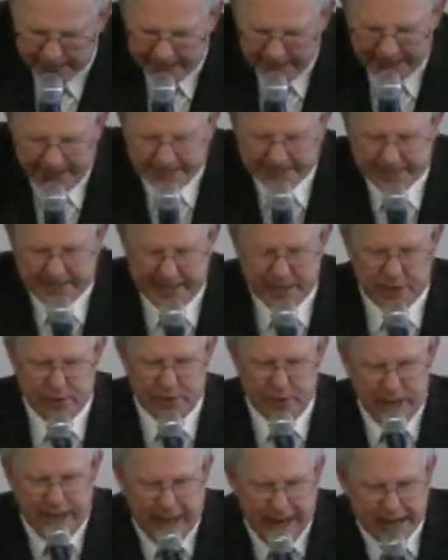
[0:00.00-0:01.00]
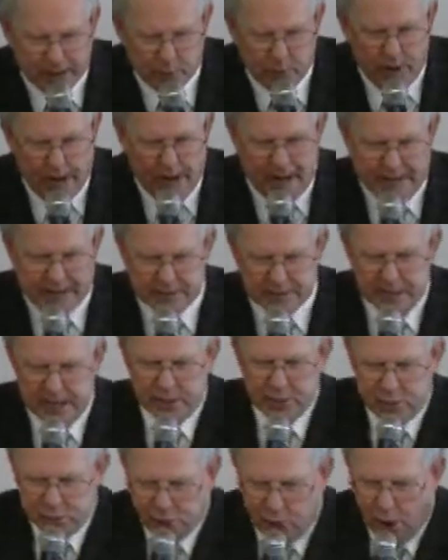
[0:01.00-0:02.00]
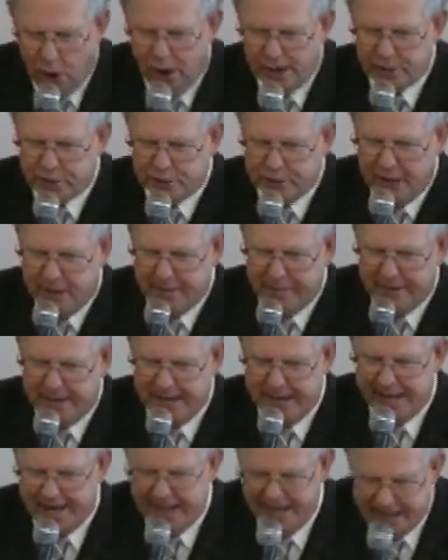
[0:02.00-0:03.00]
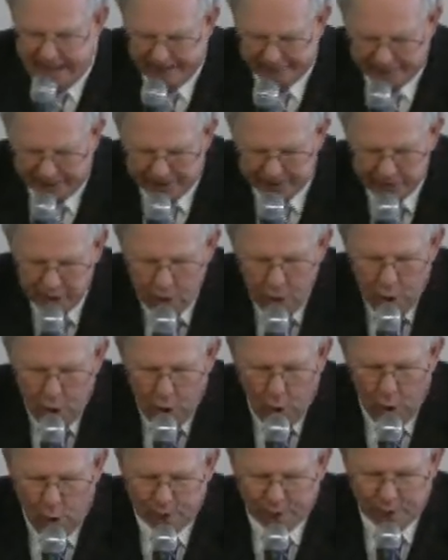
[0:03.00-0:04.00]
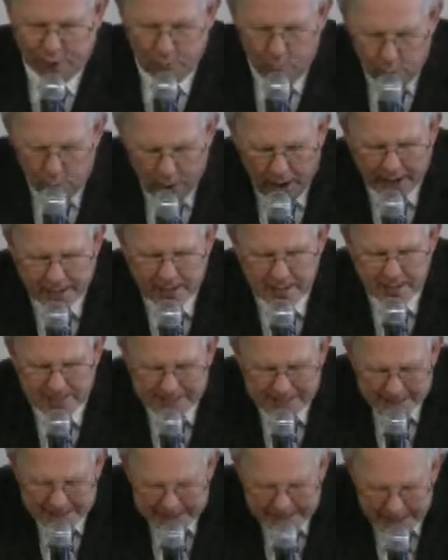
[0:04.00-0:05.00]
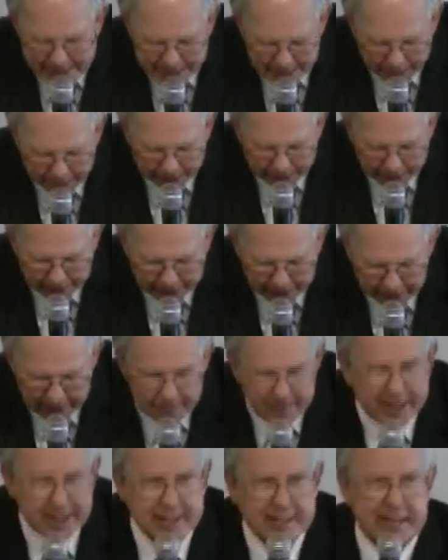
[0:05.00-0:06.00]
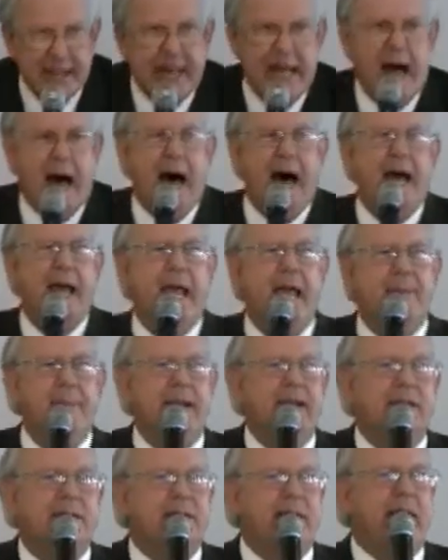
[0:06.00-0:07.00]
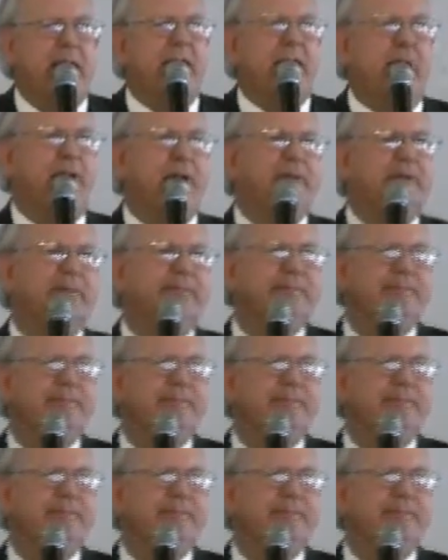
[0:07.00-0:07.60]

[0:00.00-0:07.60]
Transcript: And I say to you, likewise, joy shall be in heaven over one sinner. Everybody say, I am a sinner.